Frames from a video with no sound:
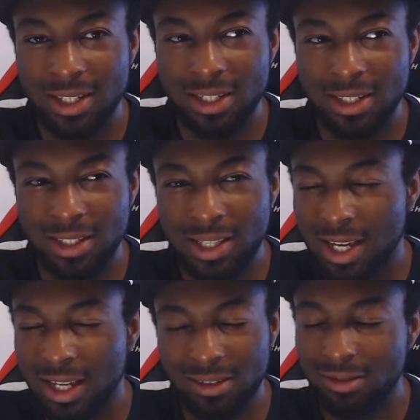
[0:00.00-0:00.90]

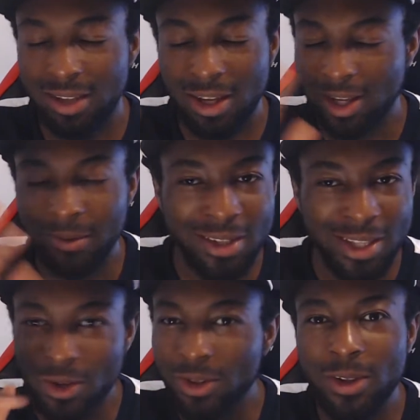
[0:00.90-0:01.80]
Yeah, okay. He
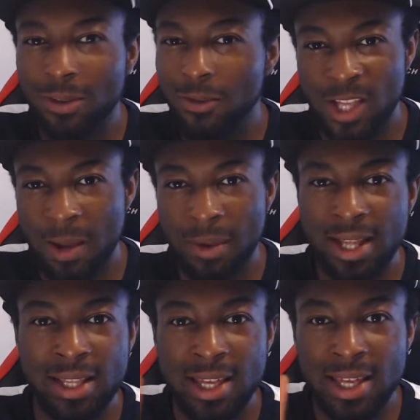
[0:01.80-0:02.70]
goes into his future
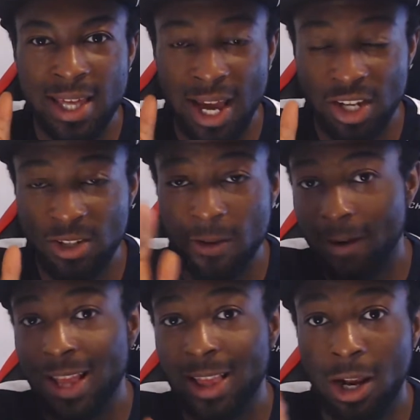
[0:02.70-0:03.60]
timeline, he actually
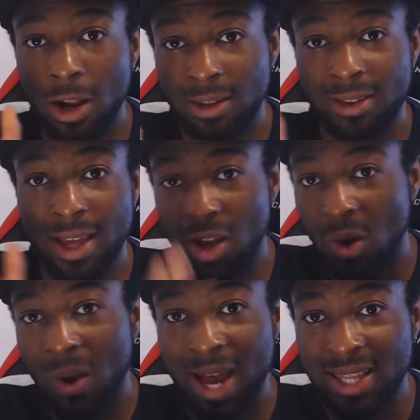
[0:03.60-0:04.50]
fights alongside
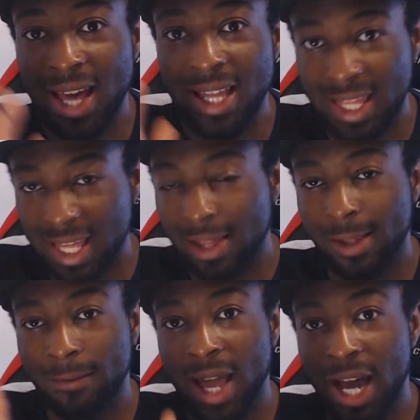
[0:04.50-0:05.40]
Gohan and kills
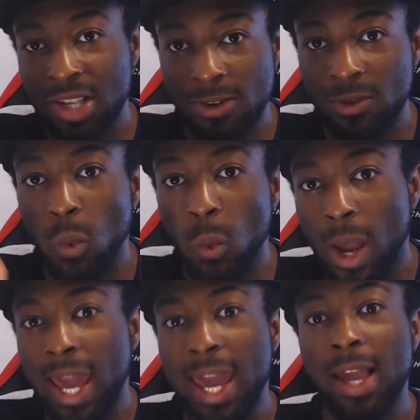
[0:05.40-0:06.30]
off the android
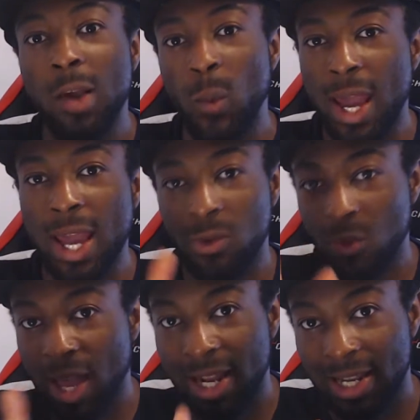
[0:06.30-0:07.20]
way
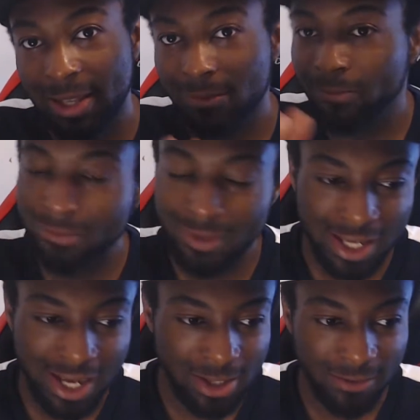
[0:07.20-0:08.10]
too early.
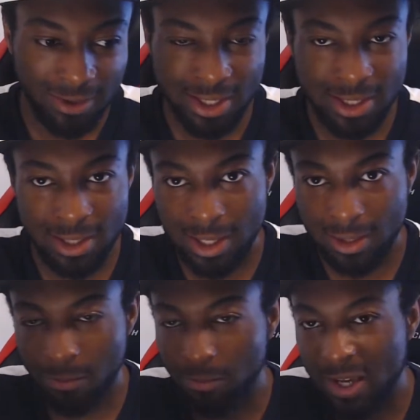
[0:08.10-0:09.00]
And obviously the
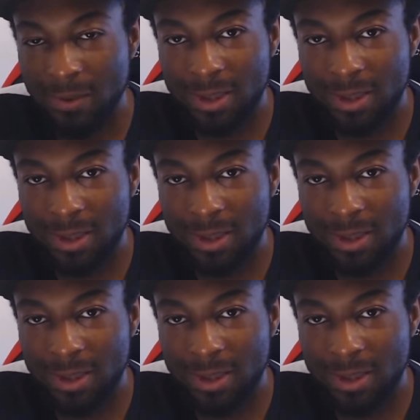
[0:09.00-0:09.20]
Supreme